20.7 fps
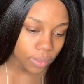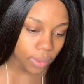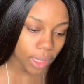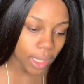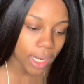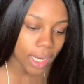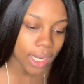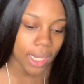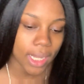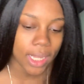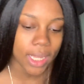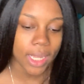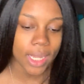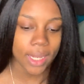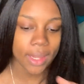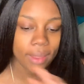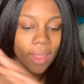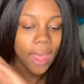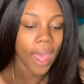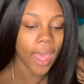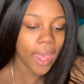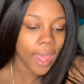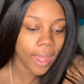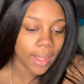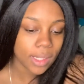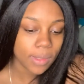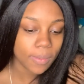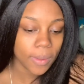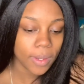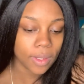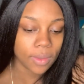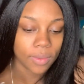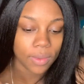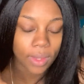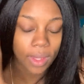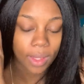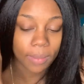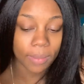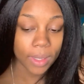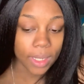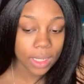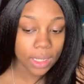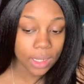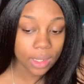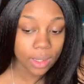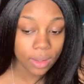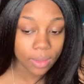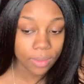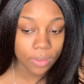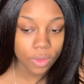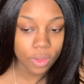in that aspect with like me and him.